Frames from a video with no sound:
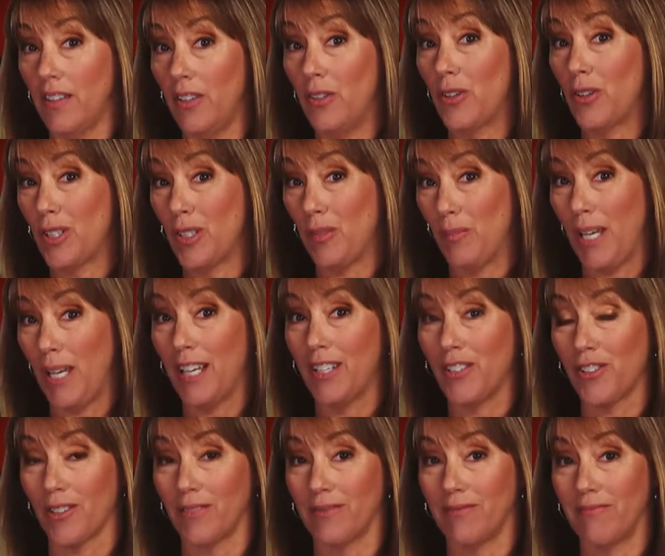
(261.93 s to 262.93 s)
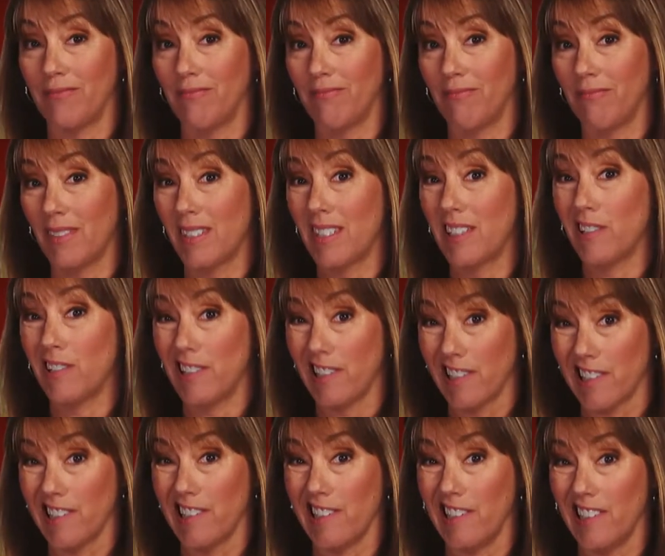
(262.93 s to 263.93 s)
you can imagine,
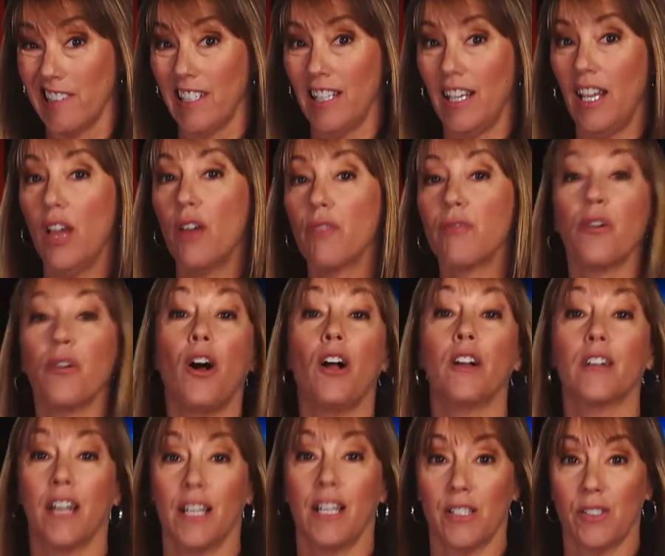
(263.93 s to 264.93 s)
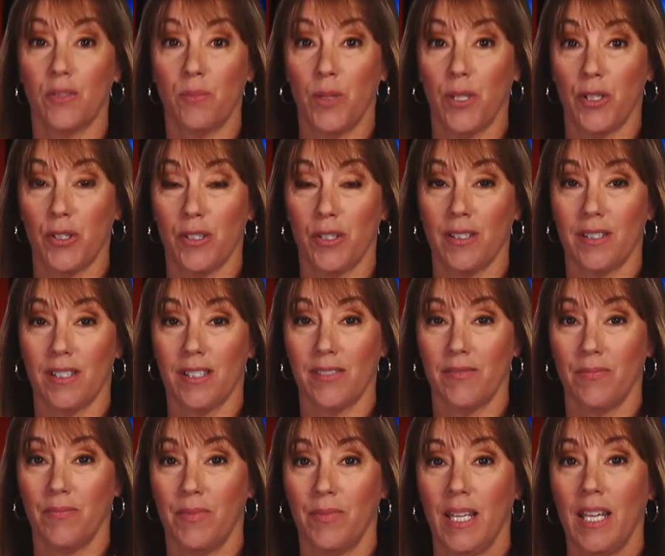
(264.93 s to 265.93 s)
seriously, for all kinds of budgets.
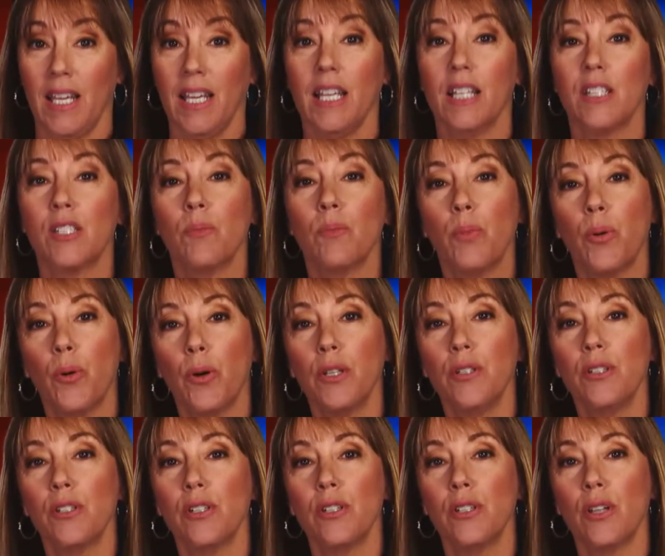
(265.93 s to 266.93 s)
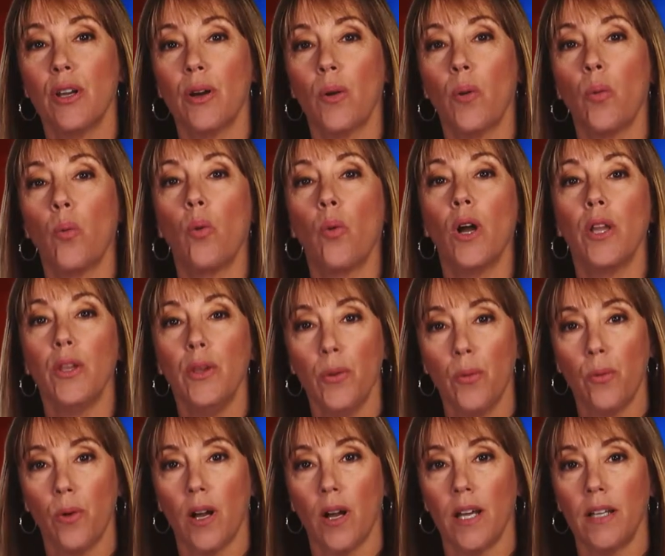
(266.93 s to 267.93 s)
It's important to know what you
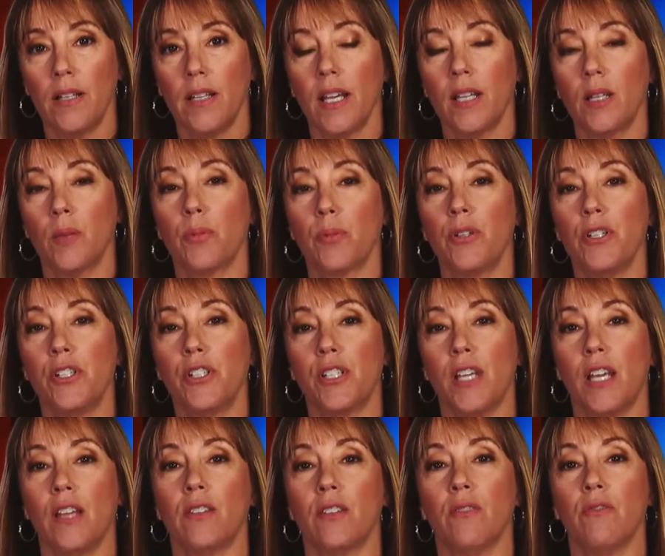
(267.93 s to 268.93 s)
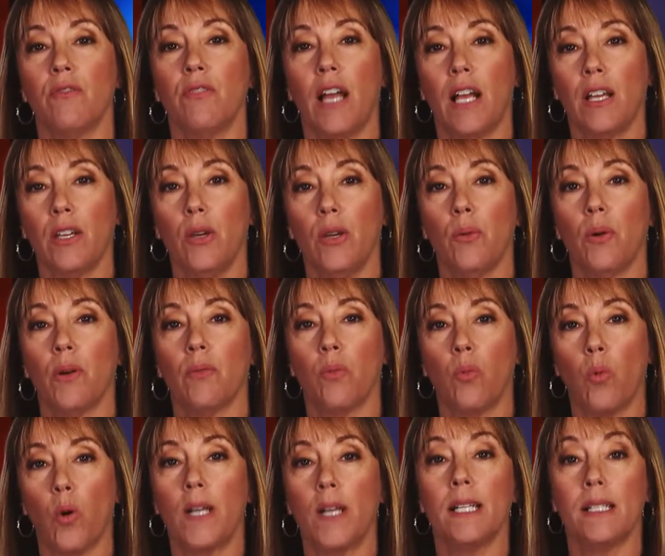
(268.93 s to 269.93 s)
want and appreciate the value of
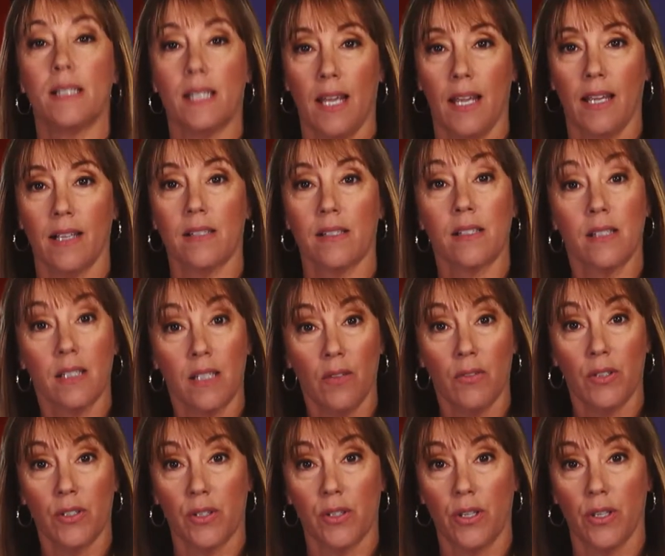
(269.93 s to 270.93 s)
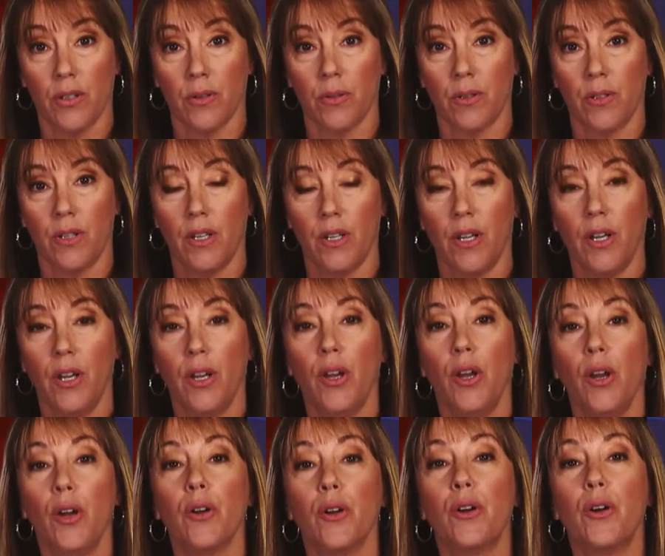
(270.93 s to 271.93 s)
what it takes to give it to you.
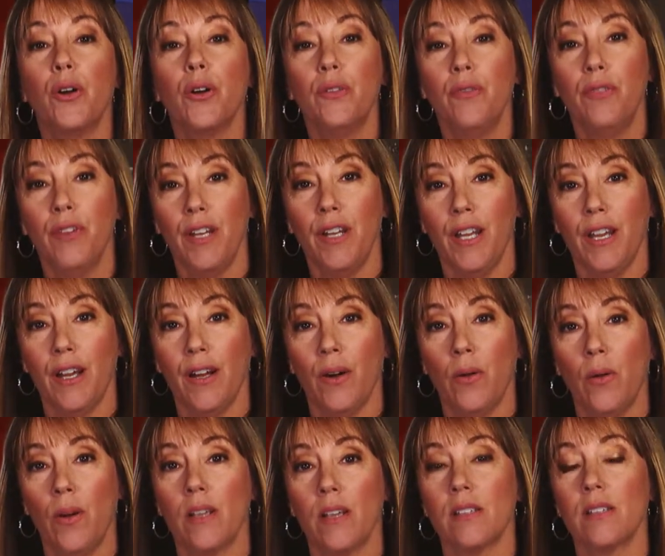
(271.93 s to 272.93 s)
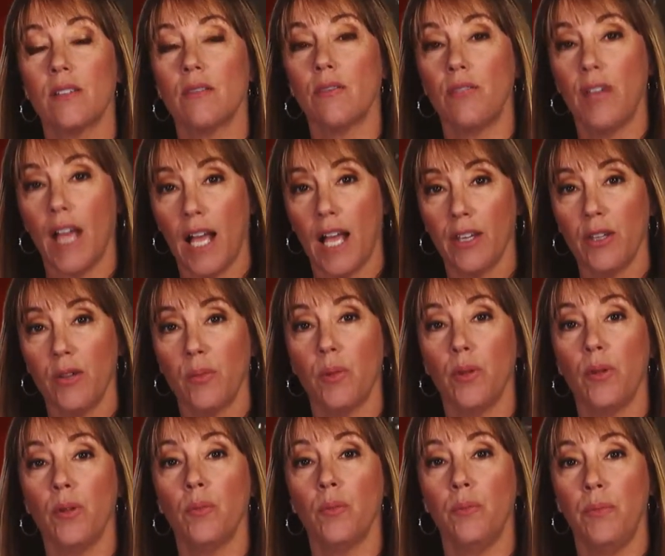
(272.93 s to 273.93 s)
Good video is a
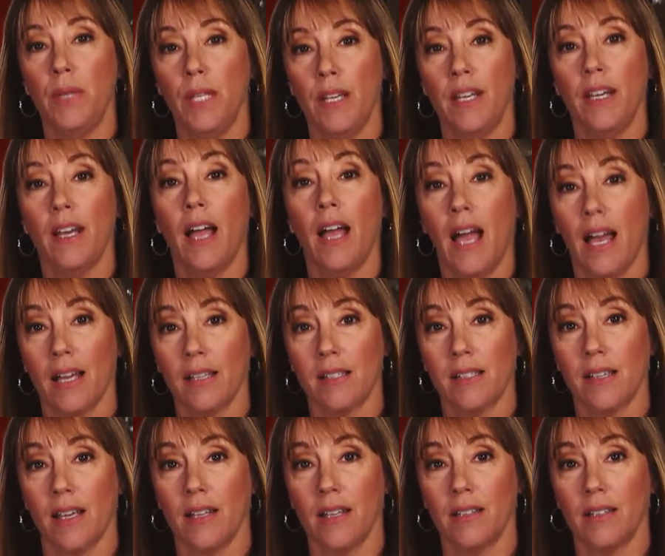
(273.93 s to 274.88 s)
valuable media asset.